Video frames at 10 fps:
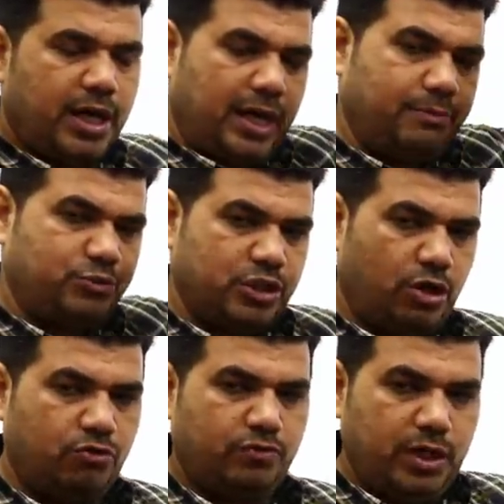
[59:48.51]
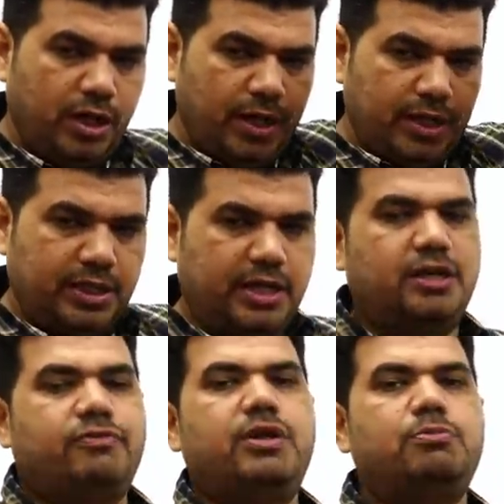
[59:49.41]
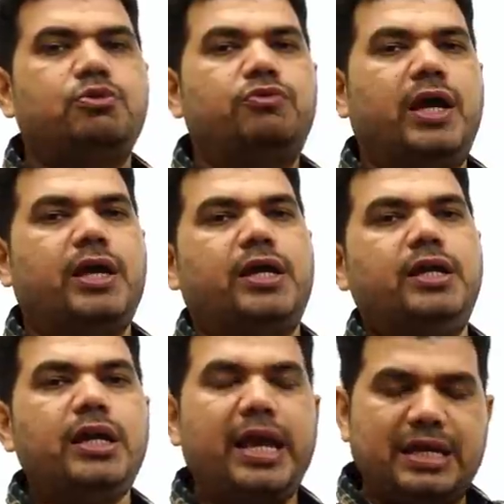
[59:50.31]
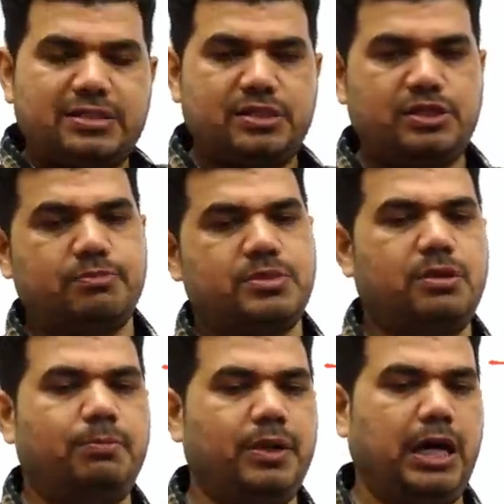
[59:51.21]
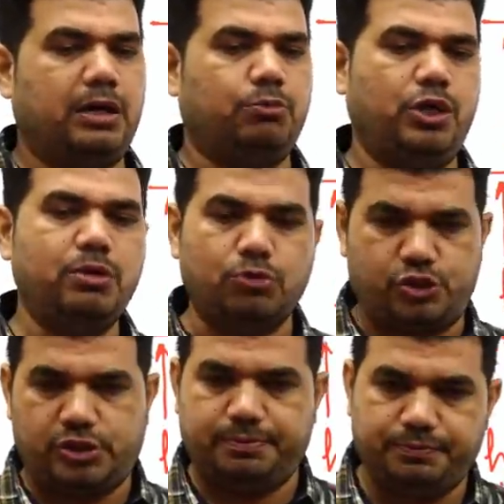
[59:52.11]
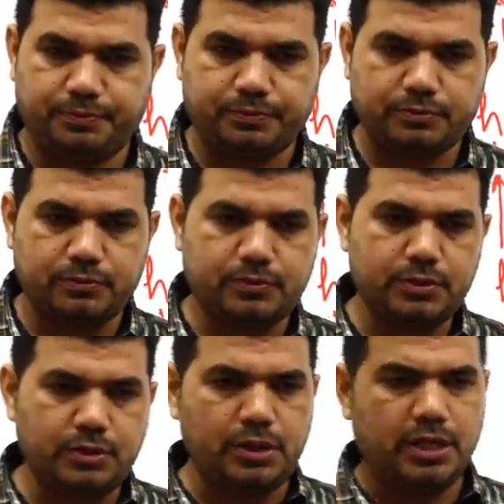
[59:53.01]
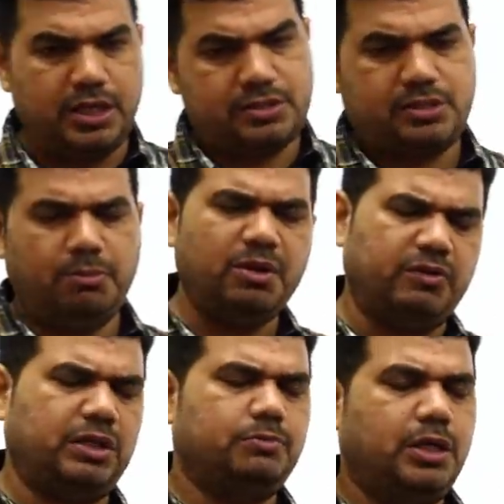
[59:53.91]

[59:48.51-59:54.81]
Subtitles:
mg downward, then it will move like in SHM, simple harmonic motion. Yes, simple one.